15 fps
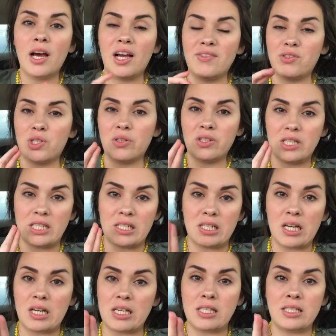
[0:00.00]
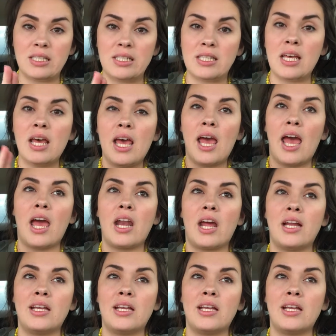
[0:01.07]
I have to go to the dentist, and